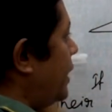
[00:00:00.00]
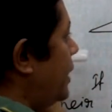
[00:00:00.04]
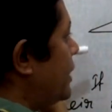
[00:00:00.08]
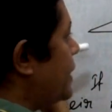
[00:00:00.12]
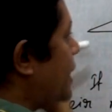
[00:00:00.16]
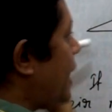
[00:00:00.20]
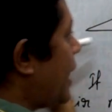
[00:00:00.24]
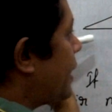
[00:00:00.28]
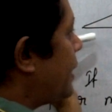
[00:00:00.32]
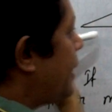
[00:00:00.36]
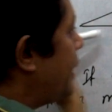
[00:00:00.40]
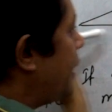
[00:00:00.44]
it
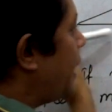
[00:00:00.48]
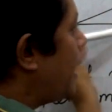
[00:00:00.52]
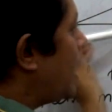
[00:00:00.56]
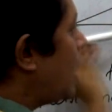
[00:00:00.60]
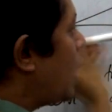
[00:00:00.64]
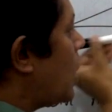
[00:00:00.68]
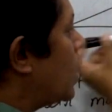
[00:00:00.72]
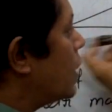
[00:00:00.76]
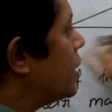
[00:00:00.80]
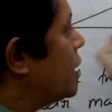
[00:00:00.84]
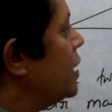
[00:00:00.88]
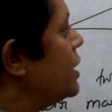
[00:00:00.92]
is acting
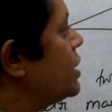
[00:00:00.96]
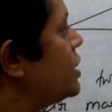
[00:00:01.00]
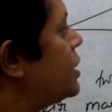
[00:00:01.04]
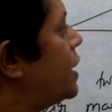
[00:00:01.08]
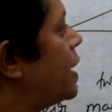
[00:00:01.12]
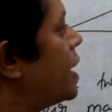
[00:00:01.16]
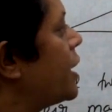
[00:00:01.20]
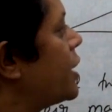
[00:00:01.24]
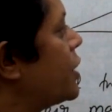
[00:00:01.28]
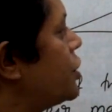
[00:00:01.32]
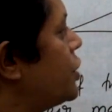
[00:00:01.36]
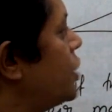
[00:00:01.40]
along this
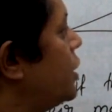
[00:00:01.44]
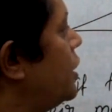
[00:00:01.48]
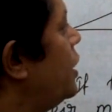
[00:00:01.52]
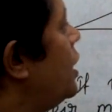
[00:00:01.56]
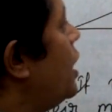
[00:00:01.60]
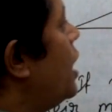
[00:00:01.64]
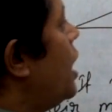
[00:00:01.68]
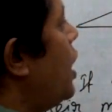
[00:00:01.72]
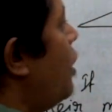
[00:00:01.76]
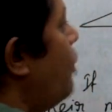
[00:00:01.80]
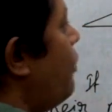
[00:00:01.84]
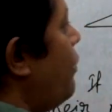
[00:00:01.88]
direction,
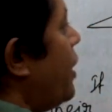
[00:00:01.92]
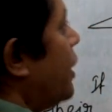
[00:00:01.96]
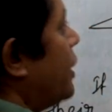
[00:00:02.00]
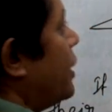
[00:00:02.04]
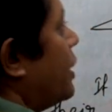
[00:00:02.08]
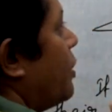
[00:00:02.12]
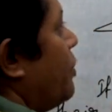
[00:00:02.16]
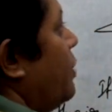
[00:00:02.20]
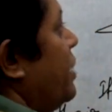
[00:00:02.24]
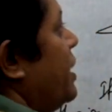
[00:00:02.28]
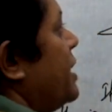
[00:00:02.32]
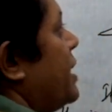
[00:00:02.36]

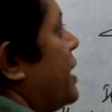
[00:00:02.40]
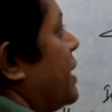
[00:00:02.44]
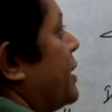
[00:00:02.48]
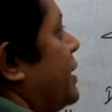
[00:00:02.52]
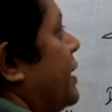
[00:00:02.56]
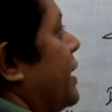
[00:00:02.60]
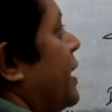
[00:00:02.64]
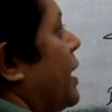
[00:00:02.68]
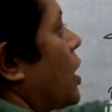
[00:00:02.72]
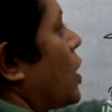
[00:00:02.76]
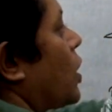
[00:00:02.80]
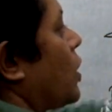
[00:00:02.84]
vector B is
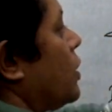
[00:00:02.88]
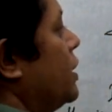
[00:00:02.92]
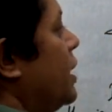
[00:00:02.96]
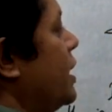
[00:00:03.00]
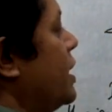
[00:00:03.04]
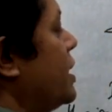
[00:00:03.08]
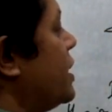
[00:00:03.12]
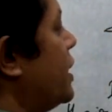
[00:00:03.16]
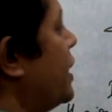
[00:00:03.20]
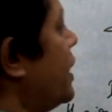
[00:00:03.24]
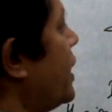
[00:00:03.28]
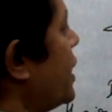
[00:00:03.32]
acting along
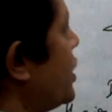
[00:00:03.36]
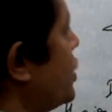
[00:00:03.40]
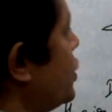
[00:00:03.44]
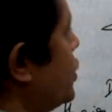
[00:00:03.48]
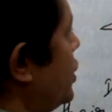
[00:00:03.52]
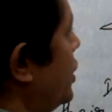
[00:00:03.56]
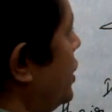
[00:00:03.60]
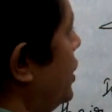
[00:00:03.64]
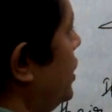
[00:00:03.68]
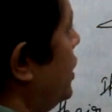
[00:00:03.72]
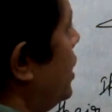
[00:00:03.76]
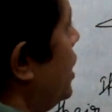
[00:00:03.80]
this
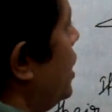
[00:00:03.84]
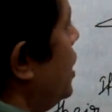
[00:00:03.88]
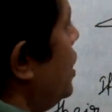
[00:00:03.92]
direction.